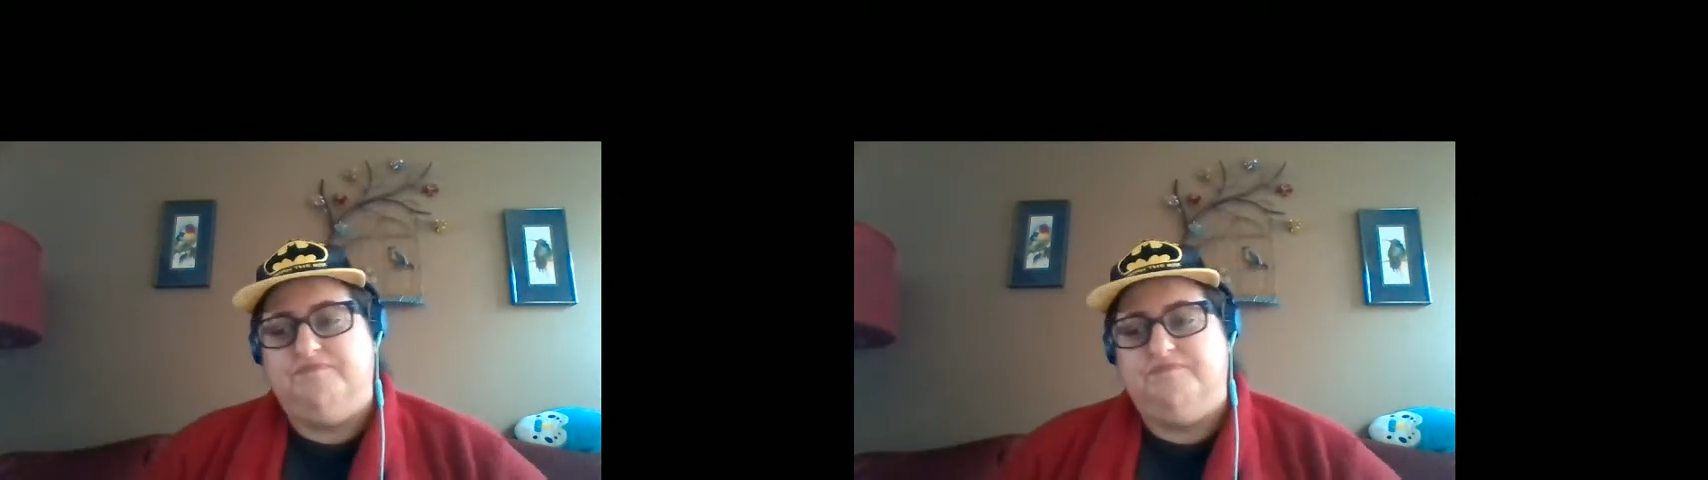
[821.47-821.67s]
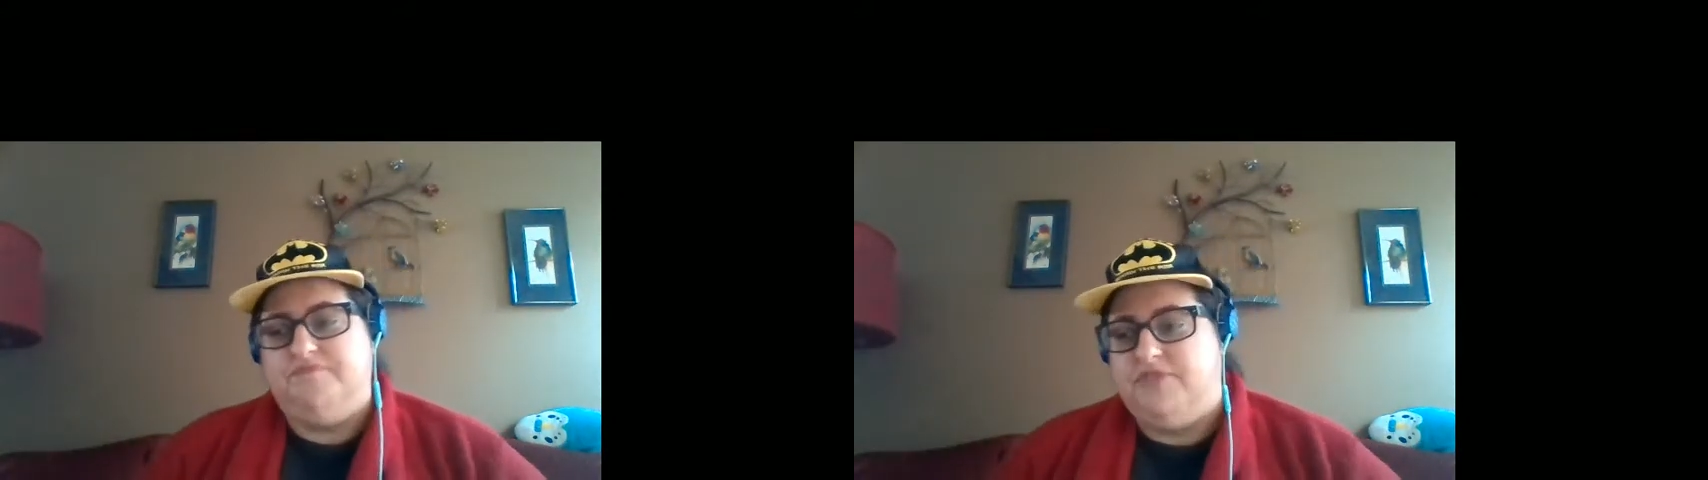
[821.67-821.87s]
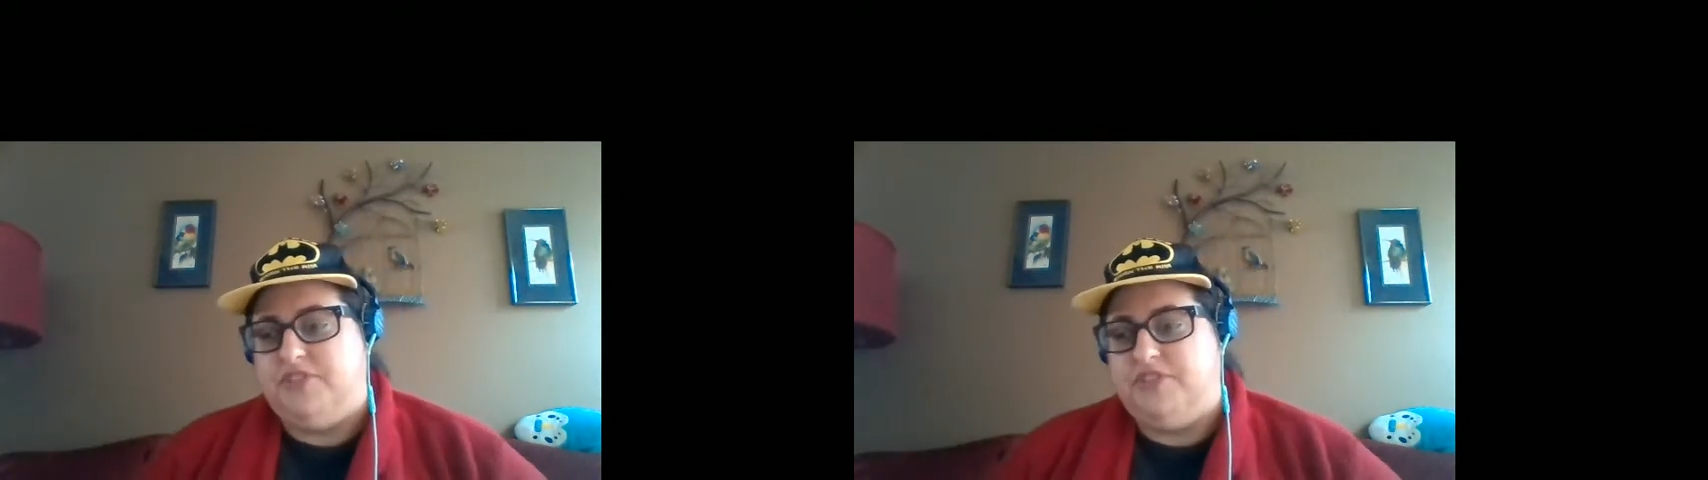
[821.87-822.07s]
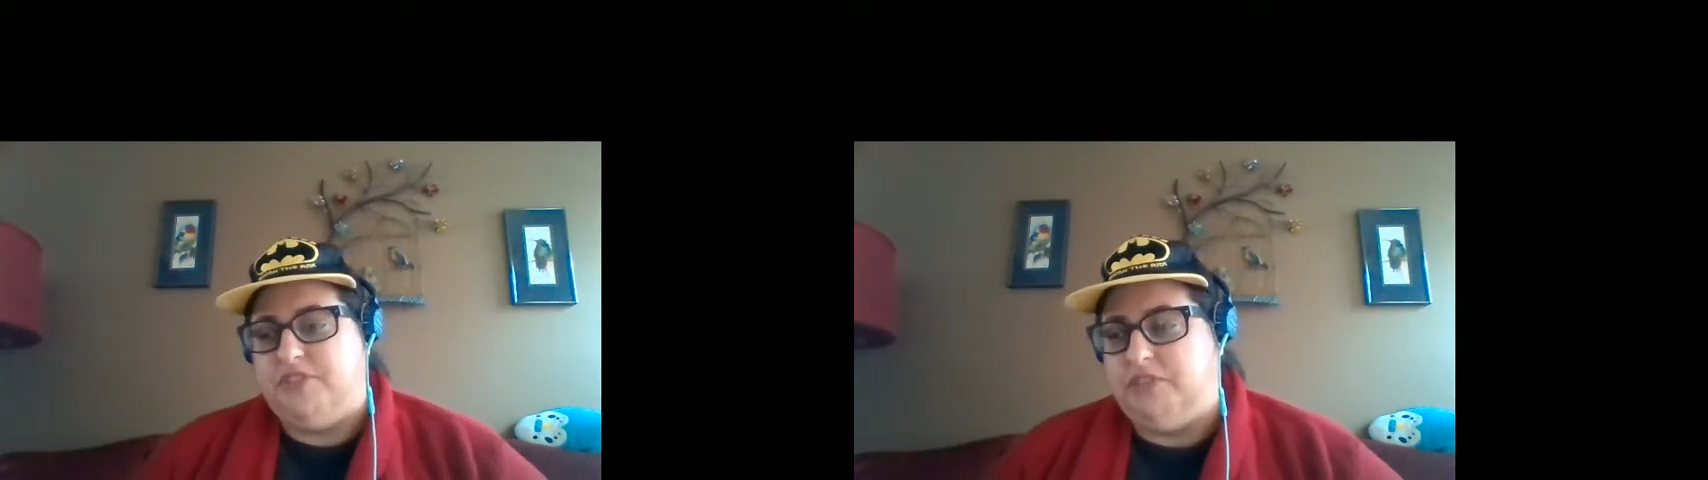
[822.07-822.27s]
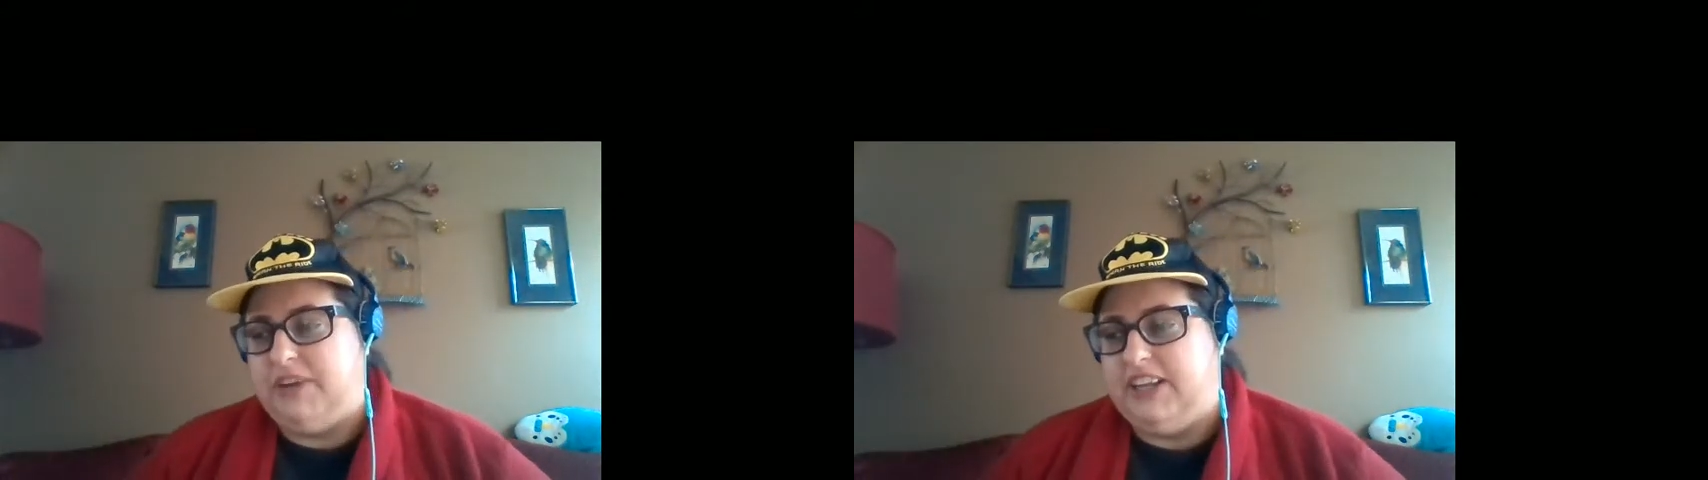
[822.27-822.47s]
sword
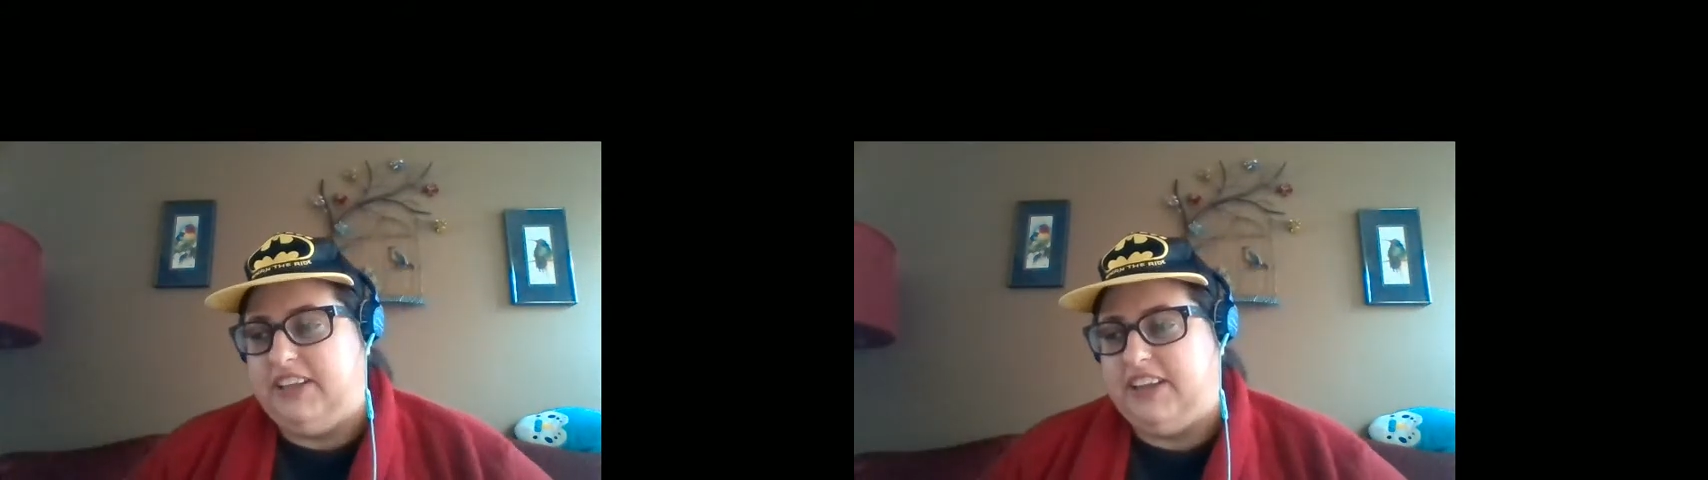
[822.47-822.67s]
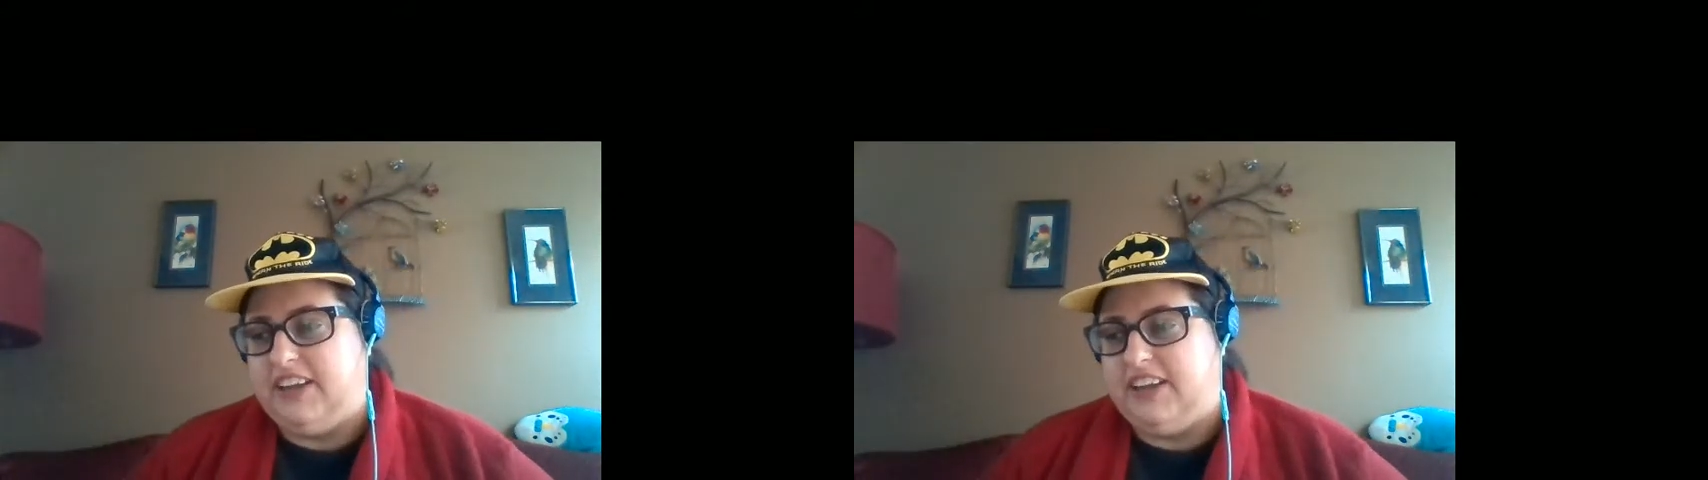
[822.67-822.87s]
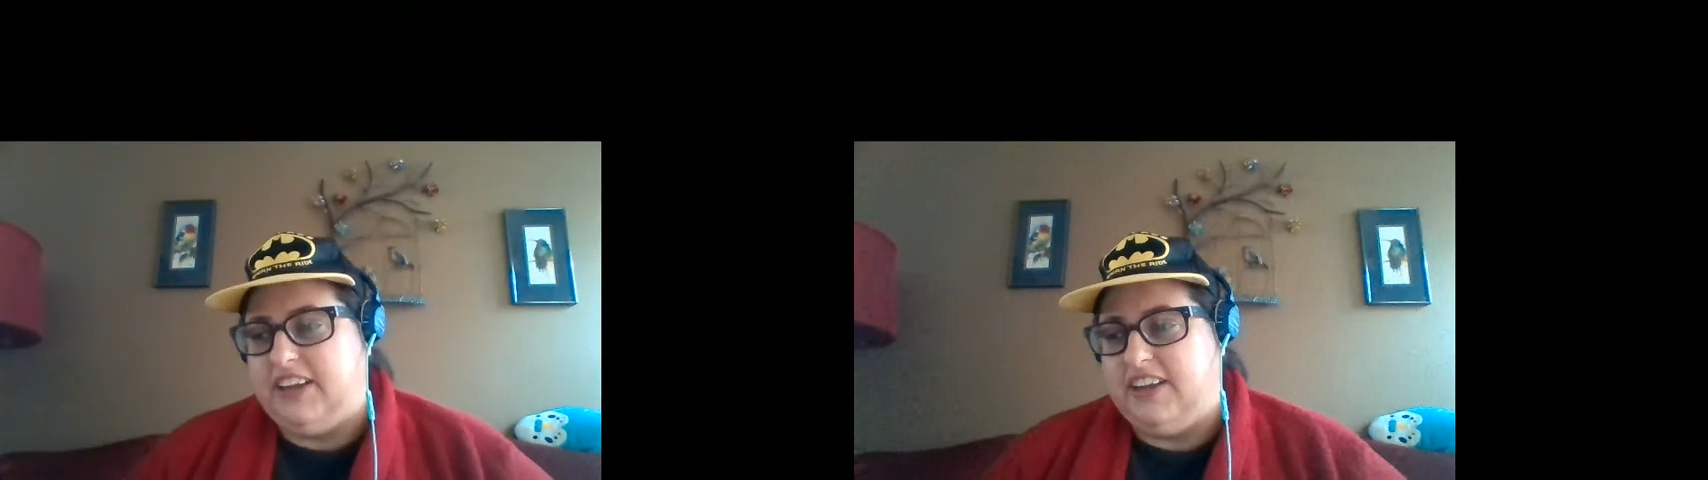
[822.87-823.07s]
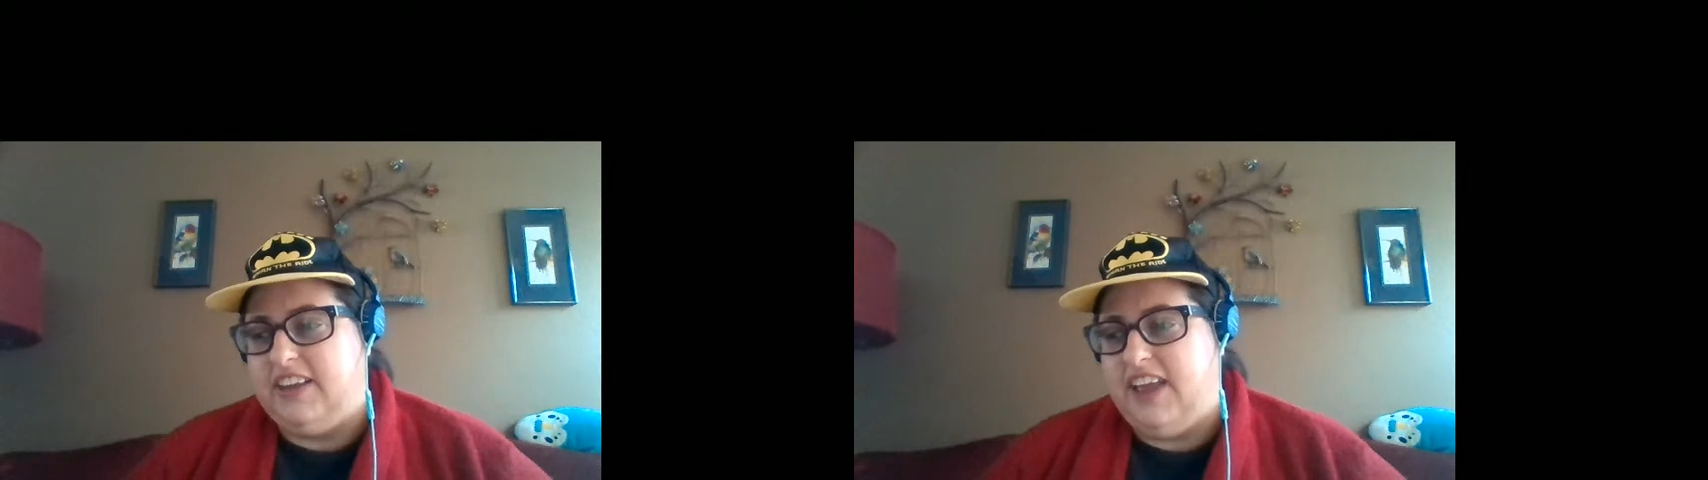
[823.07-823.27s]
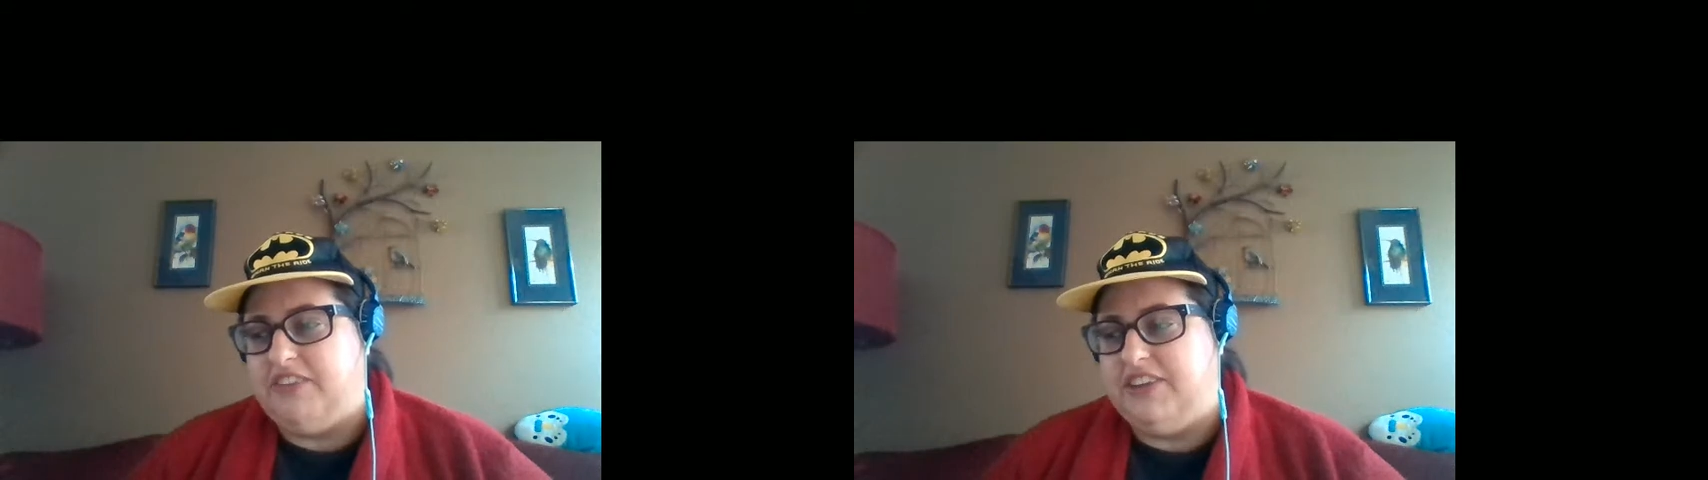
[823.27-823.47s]
wielding
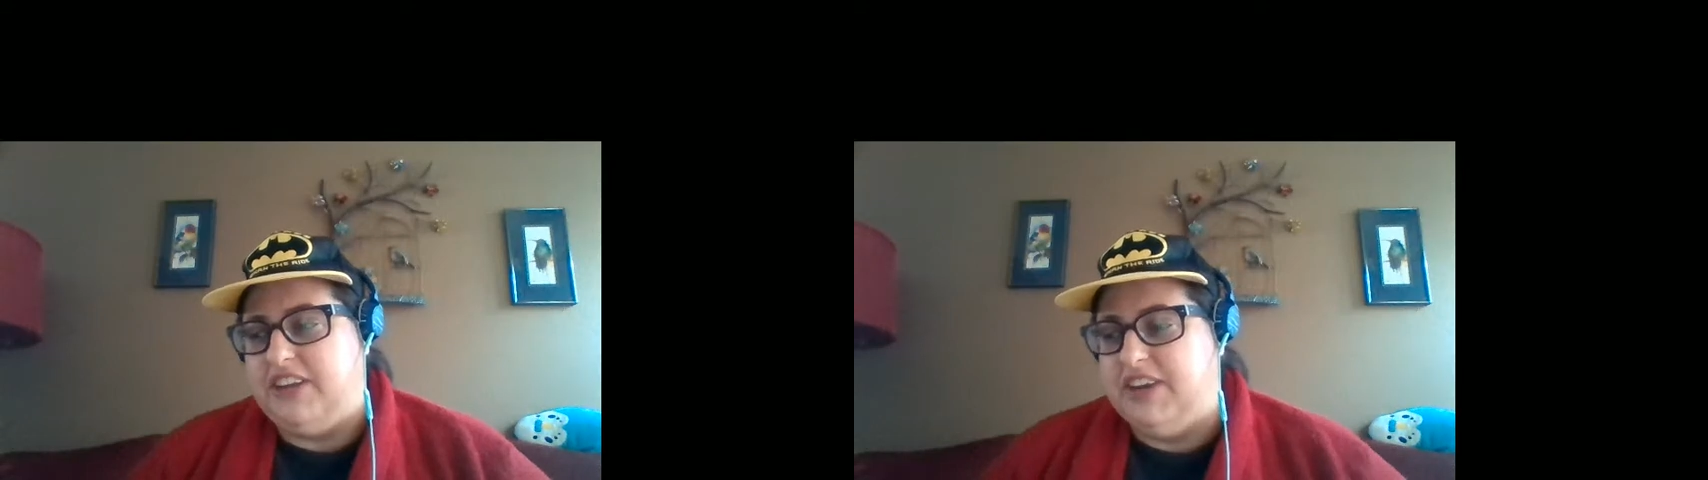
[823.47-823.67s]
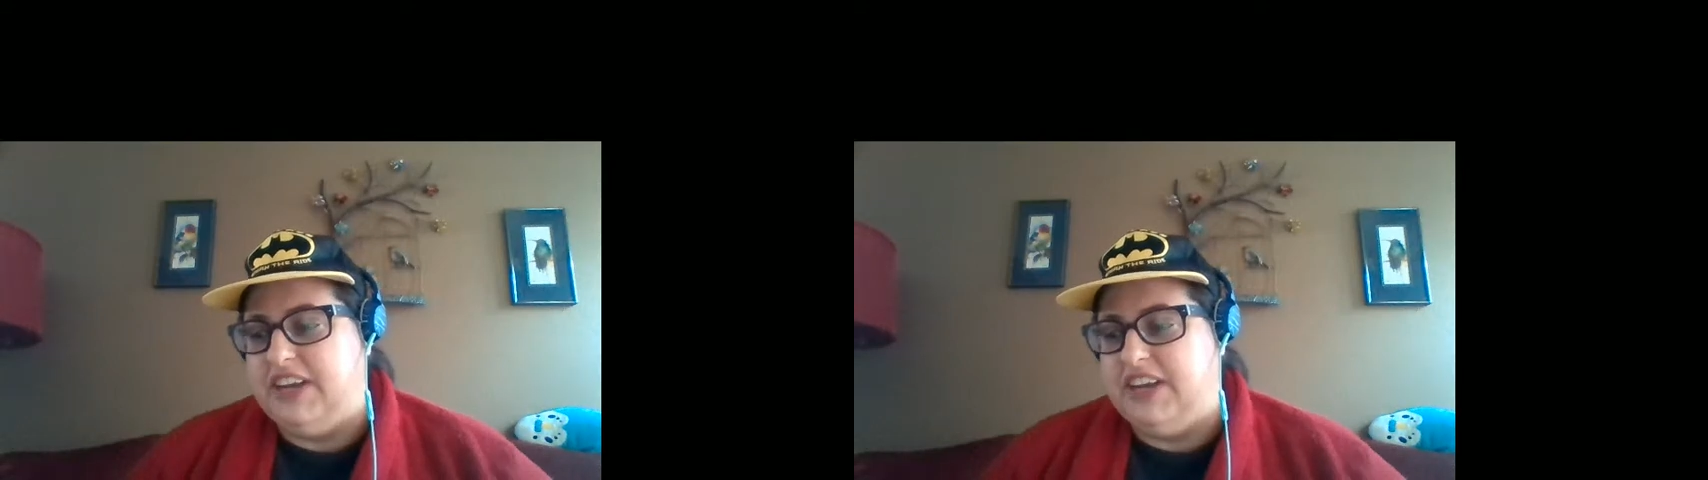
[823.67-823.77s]
half demon.